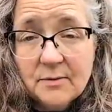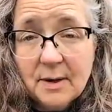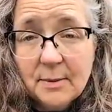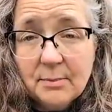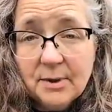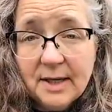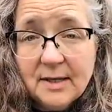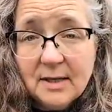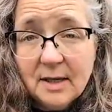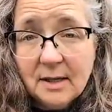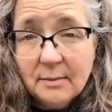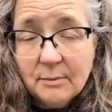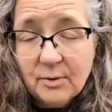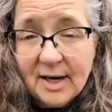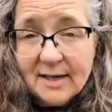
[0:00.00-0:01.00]
So if I'm
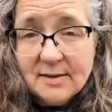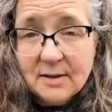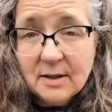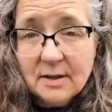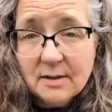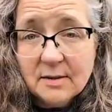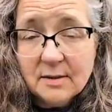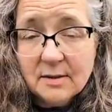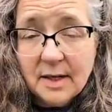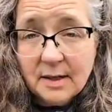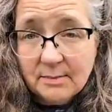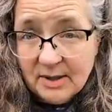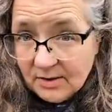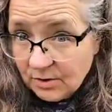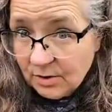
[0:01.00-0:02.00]
planting
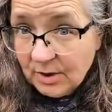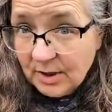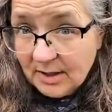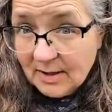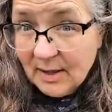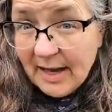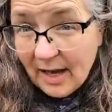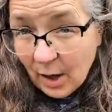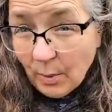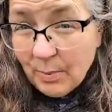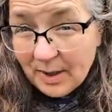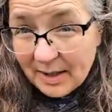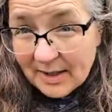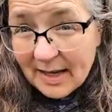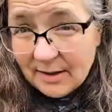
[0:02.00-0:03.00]
brassicas like mustard, it's
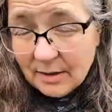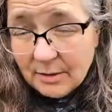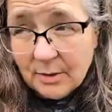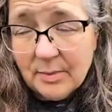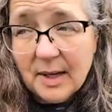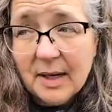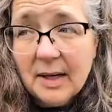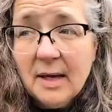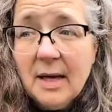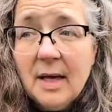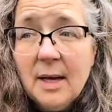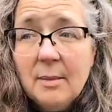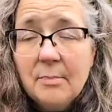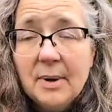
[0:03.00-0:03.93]
helping that a little bit.